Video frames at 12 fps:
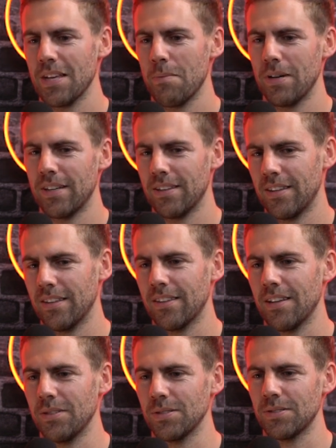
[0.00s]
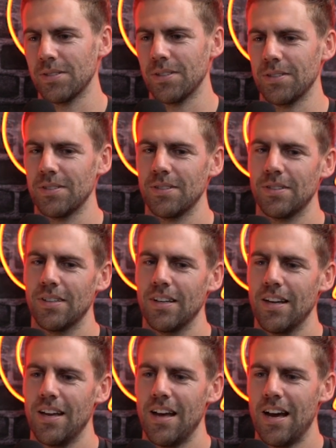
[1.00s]
But I think they also,
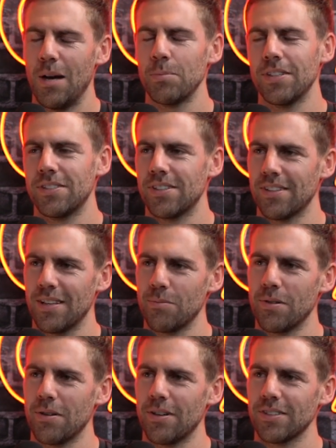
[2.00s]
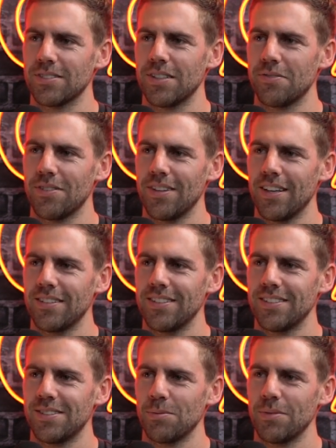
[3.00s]
I'm teaching them the wrong stuff and they're
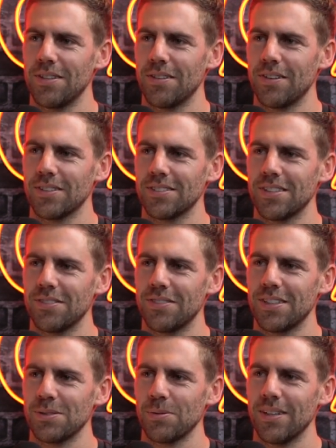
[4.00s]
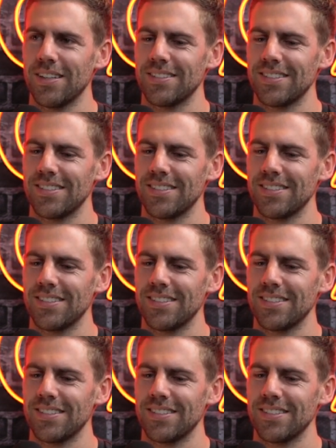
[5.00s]
teaching me the wrong stuff as well at